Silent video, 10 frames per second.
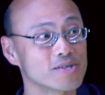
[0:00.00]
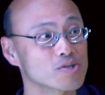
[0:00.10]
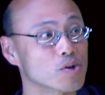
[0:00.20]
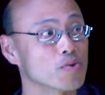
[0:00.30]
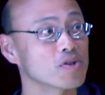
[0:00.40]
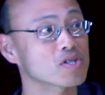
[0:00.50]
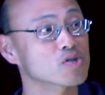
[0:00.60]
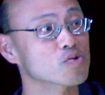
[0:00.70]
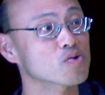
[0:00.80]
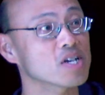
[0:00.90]
So this
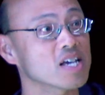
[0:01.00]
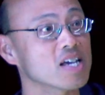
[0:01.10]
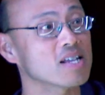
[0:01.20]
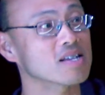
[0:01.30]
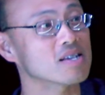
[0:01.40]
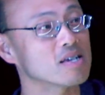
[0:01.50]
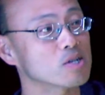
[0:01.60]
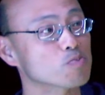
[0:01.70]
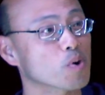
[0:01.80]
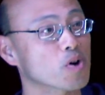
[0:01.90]
green
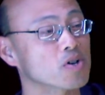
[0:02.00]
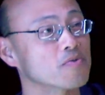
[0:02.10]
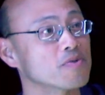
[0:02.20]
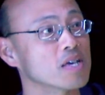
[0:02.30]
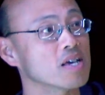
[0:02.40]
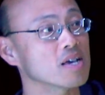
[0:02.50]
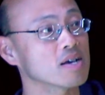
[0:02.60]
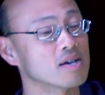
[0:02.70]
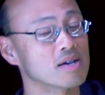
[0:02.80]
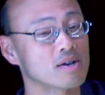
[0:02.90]
is part of the
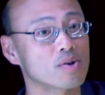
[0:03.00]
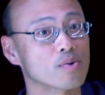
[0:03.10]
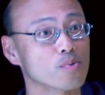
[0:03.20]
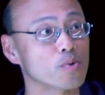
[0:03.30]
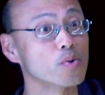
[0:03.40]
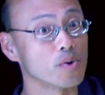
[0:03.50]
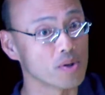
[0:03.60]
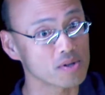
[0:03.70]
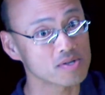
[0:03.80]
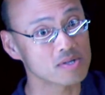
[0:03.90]

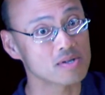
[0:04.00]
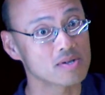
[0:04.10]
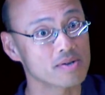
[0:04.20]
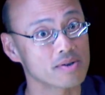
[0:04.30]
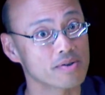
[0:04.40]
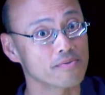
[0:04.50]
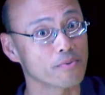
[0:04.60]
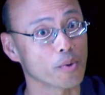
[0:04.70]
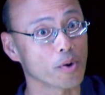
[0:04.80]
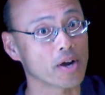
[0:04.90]
rules
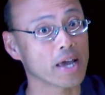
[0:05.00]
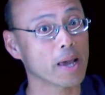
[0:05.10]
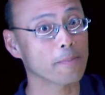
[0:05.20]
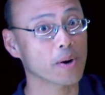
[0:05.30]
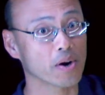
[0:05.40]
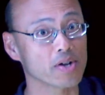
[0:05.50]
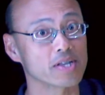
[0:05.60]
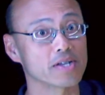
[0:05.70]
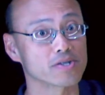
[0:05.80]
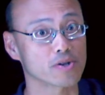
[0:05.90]
for a
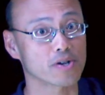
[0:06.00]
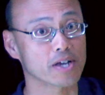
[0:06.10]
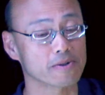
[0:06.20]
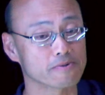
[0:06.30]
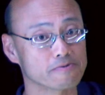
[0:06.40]
parallel circuit.